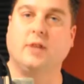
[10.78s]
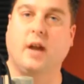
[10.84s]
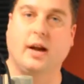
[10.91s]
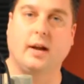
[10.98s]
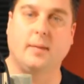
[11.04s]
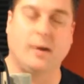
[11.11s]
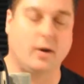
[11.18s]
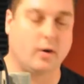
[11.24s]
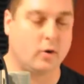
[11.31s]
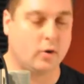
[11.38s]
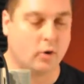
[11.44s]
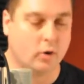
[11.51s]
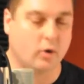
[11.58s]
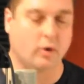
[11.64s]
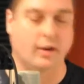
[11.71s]
talking about
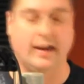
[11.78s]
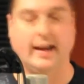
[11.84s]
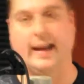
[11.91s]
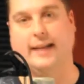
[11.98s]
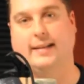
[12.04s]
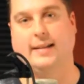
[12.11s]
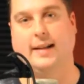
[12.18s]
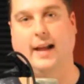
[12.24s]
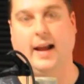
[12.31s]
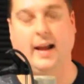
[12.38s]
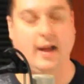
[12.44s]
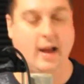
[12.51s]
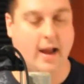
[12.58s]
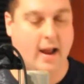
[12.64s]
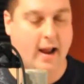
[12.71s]
Google again today.
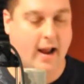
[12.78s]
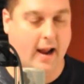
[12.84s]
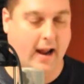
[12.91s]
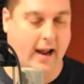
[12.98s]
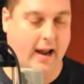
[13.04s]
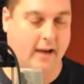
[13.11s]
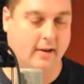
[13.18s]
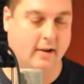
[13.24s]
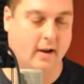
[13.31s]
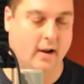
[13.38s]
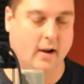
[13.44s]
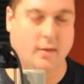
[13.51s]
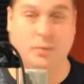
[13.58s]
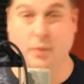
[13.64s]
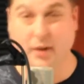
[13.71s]
And
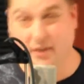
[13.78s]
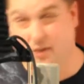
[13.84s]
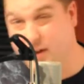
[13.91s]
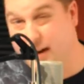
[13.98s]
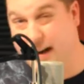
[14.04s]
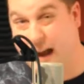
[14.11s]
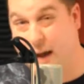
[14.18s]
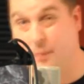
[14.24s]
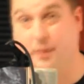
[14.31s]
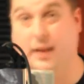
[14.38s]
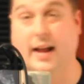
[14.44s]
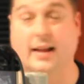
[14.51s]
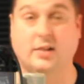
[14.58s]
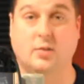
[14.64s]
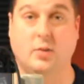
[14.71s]
brief recap of
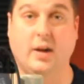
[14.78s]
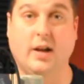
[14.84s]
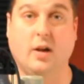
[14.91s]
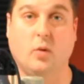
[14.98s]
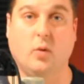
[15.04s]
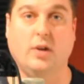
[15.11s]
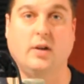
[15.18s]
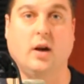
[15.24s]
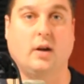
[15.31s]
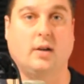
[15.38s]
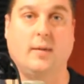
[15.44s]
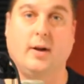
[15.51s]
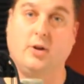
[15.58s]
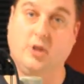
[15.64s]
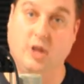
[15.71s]
last week, we talked
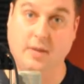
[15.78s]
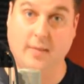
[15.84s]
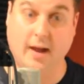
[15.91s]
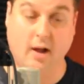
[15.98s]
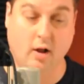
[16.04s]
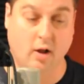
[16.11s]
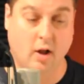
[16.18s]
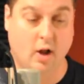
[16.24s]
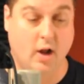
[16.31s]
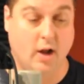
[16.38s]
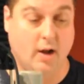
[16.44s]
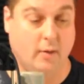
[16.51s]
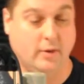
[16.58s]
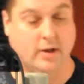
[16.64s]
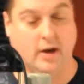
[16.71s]
about Gmail,
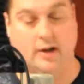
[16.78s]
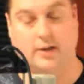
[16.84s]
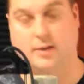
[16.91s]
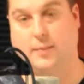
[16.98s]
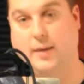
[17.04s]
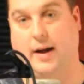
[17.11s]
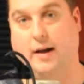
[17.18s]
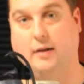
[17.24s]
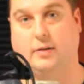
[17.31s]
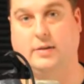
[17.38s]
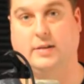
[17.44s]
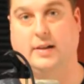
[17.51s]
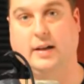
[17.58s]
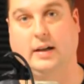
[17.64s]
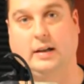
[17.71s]
and we talked about
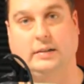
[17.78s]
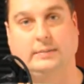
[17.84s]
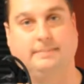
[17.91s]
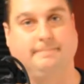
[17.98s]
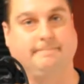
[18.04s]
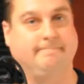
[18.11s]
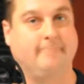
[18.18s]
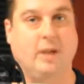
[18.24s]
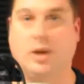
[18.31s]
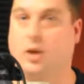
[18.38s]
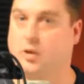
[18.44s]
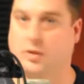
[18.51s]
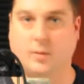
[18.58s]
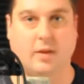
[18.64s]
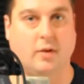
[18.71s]

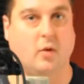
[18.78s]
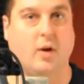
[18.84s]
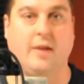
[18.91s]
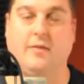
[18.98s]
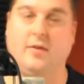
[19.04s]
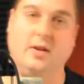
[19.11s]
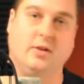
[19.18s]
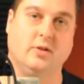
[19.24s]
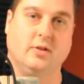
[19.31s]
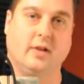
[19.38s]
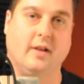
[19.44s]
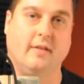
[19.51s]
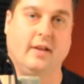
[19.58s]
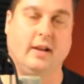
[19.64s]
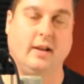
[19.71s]
some of the great features
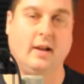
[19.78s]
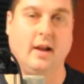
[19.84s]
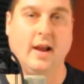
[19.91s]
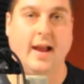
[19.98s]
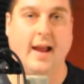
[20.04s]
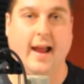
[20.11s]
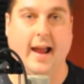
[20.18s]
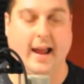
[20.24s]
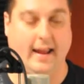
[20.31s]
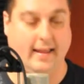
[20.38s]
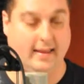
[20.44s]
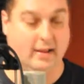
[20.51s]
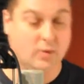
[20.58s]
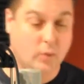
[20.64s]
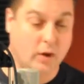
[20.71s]
of it.
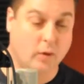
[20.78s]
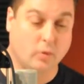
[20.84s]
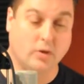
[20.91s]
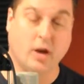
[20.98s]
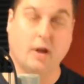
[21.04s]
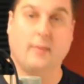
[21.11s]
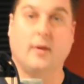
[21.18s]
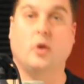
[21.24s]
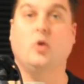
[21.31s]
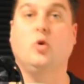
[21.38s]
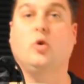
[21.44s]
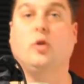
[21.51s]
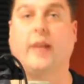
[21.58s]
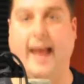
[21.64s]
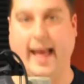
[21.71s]
And this week we're talking about
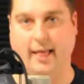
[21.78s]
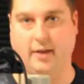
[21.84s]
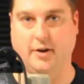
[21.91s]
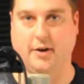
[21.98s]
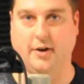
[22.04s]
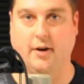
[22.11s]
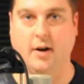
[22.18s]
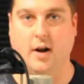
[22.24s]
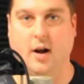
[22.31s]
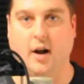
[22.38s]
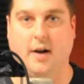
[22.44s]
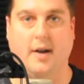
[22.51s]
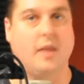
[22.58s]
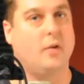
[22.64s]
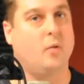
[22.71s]
Google Calendar,
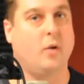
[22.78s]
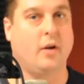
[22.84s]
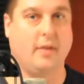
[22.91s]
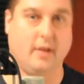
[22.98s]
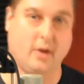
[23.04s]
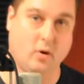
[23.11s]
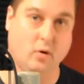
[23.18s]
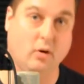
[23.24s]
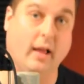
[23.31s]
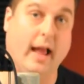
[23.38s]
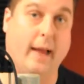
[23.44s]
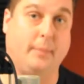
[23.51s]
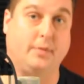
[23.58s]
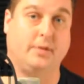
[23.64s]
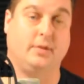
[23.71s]
another one of the Google
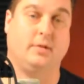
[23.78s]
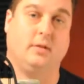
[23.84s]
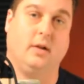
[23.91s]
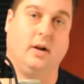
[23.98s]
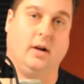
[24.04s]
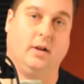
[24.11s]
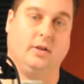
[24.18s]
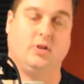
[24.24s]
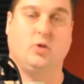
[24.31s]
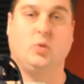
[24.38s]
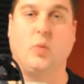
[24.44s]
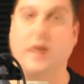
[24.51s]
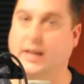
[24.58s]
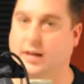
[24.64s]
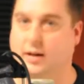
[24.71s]
Apps
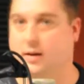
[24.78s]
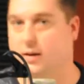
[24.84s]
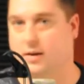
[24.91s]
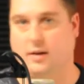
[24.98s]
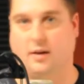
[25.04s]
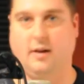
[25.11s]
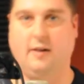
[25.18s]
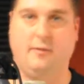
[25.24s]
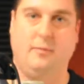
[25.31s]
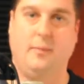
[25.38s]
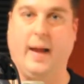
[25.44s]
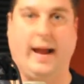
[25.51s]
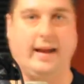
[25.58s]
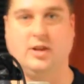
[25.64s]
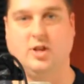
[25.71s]
suite of
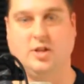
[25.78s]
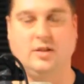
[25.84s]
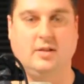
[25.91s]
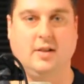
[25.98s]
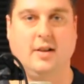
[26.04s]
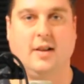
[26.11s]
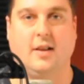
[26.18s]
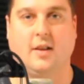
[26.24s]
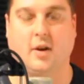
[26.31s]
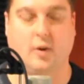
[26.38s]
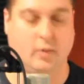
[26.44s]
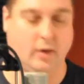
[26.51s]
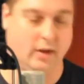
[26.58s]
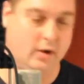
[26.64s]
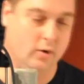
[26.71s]
packages that are
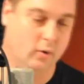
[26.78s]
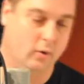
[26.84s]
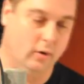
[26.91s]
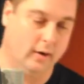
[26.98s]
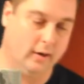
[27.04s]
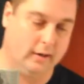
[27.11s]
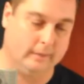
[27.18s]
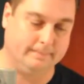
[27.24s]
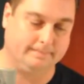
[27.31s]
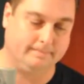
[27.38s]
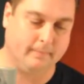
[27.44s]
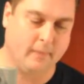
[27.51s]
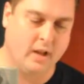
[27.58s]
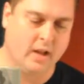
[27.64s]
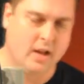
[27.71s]
really cool.
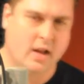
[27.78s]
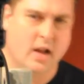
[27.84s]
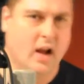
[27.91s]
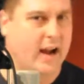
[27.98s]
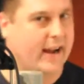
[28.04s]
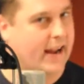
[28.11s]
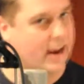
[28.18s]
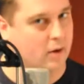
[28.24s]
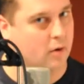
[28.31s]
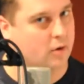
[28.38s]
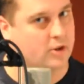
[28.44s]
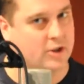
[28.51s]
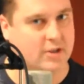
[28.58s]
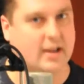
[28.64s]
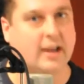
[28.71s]
Again,
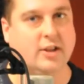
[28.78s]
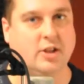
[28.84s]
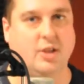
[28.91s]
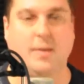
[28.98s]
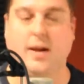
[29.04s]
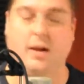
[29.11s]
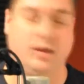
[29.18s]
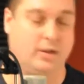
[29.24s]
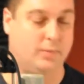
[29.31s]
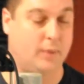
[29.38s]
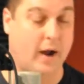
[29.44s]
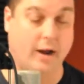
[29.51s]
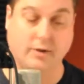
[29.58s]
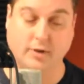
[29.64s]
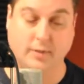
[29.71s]
just like Gmail, it's
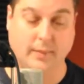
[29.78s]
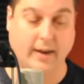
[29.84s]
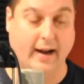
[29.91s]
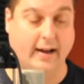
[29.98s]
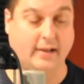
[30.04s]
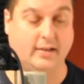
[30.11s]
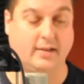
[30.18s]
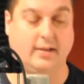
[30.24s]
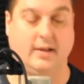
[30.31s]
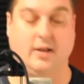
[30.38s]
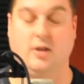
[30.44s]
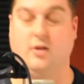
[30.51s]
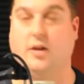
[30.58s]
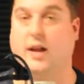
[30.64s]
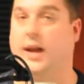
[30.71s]
browser-based.
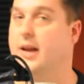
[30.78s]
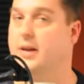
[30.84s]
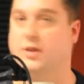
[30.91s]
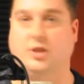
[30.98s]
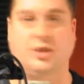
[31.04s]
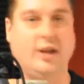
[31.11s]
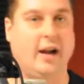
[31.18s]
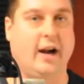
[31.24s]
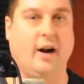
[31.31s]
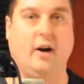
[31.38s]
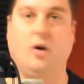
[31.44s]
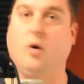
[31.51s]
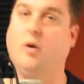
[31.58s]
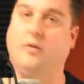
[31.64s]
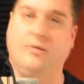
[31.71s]
You can
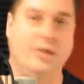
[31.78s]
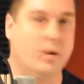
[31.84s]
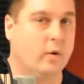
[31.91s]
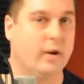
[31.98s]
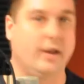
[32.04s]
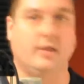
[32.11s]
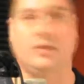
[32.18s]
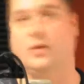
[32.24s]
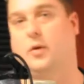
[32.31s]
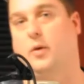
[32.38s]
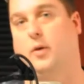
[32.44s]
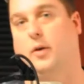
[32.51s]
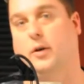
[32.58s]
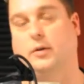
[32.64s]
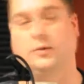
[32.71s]
share or view it
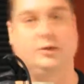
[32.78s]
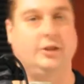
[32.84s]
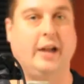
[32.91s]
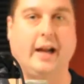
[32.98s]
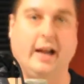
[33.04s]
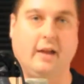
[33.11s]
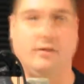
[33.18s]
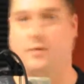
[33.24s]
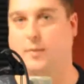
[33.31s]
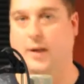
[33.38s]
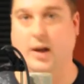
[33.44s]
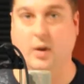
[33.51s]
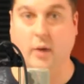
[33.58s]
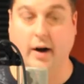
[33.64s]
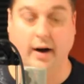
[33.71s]
or check it from
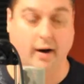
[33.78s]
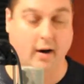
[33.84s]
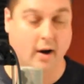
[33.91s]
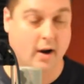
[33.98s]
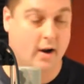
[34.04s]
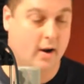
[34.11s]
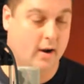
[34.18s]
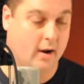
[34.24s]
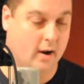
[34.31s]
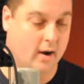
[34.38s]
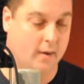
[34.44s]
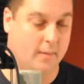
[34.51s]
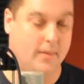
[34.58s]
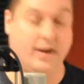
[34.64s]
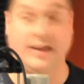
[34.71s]
anywhere.
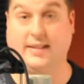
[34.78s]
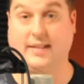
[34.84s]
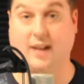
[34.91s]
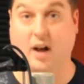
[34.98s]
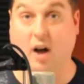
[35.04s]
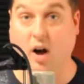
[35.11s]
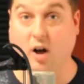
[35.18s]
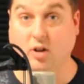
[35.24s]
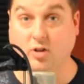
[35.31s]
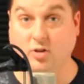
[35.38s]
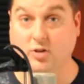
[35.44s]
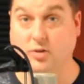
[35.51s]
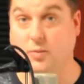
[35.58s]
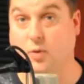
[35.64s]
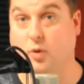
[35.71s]
But it's
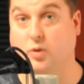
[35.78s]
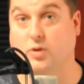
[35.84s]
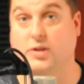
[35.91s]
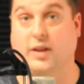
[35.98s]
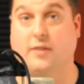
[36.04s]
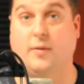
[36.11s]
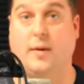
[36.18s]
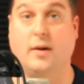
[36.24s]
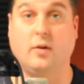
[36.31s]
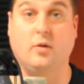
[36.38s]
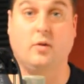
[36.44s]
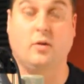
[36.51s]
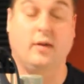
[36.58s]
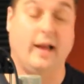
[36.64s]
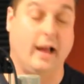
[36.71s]
also some cool stuff about
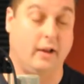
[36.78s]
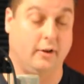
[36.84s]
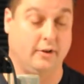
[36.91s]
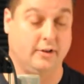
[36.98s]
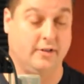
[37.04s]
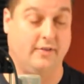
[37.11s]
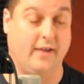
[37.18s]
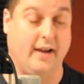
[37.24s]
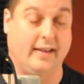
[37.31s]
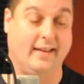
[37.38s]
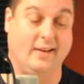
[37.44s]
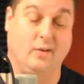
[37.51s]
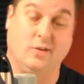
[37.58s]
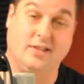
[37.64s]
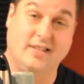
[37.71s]
Google Calendar is the fact
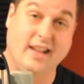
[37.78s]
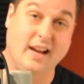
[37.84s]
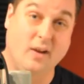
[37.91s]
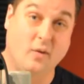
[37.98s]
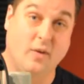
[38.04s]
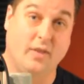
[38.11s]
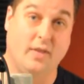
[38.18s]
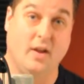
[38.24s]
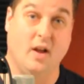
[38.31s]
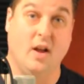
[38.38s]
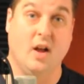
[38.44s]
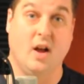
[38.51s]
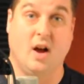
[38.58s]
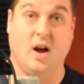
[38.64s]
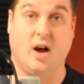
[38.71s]
that it will sync with
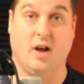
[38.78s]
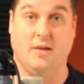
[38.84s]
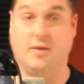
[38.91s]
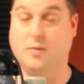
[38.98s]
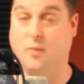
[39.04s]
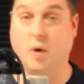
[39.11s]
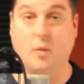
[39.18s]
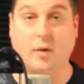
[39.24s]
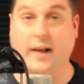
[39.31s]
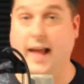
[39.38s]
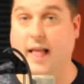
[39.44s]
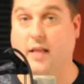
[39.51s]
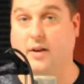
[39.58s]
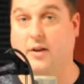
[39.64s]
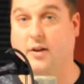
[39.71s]
your mobile
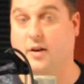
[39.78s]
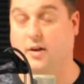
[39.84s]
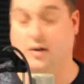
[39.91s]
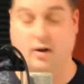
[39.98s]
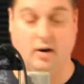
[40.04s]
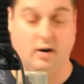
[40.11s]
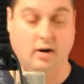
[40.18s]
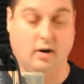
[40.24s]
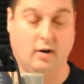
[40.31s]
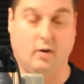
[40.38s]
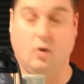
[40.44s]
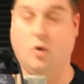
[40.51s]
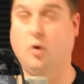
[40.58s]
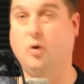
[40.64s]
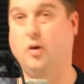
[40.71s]
calendar or
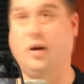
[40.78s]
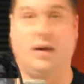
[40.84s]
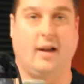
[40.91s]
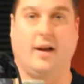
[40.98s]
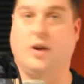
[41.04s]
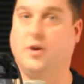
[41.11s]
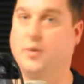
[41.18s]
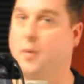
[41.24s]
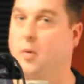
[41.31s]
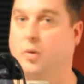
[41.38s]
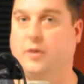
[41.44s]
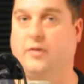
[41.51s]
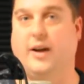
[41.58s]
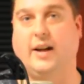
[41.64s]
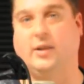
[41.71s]
like on your
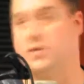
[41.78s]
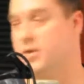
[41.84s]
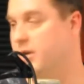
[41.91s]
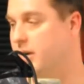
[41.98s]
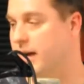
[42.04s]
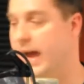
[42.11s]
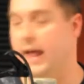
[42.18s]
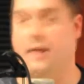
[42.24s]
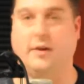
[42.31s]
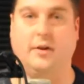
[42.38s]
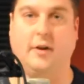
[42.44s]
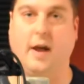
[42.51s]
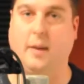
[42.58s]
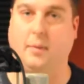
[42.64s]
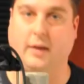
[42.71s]
mobile device or your
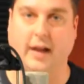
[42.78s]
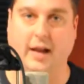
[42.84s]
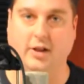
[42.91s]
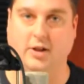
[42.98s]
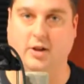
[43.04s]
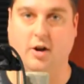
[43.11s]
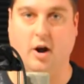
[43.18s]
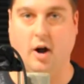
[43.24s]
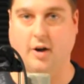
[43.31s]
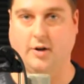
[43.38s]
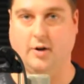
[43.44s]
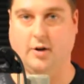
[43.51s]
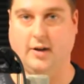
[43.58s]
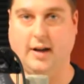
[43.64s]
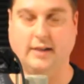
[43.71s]
calendar application on
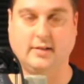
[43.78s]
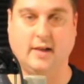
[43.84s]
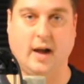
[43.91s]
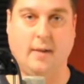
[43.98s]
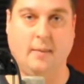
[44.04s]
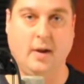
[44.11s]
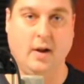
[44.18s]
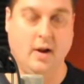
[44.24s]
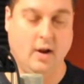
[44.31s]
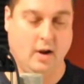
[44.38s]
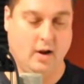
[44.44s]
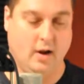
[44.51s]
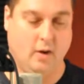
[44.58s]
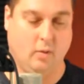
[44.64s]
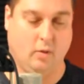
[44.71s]
your desktop.
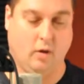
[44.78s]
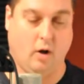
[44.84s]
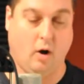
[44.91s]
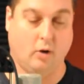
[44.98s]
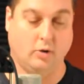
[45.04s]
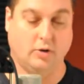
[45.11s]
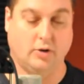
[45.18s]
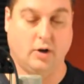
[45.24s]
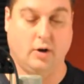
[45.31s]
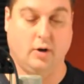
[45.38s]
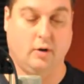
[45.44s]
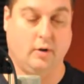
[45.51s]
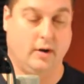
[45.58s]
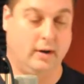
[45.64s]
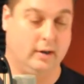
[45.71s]
It will
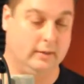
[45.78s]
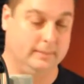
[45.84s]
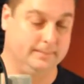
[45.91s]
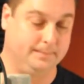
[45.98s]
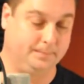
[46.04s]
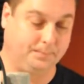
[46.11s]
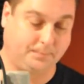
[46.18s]
also